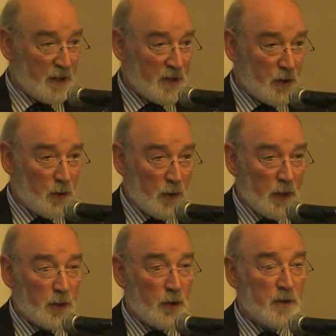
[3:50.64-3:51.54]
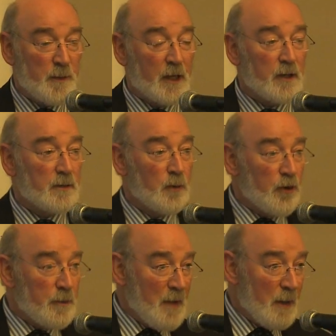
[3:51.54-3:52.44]
has 2 speakers,
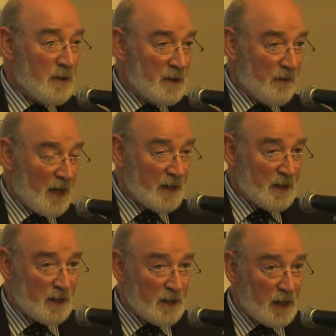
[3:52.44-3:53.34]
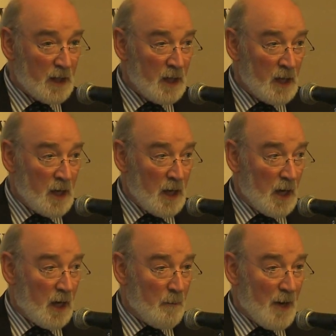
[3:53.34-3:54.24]
both members of the ICT,
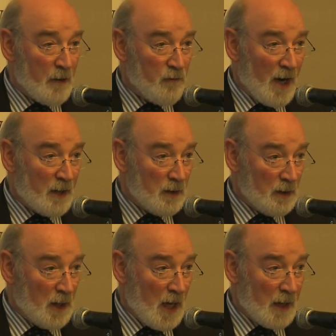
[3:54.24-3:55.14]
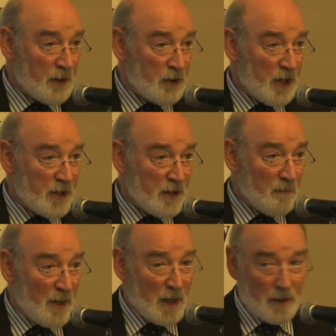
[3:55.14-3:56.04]
Martin Randall and Jason
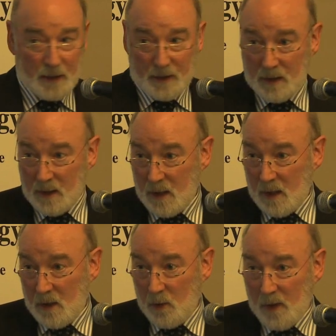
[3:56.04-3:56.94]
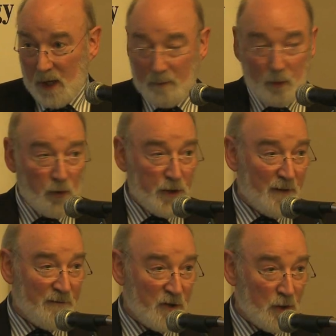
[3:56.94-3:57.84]
Barnett, who are both
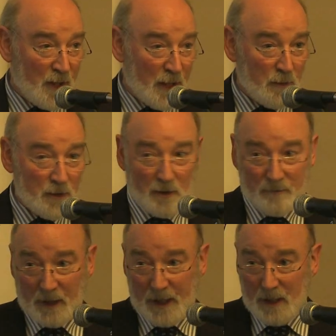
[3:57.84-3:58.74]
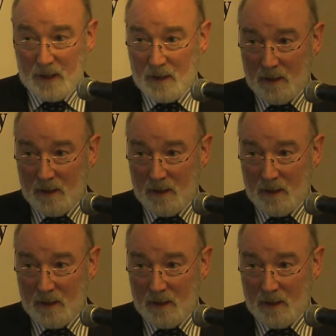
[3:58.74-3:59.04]
aficionados of lean.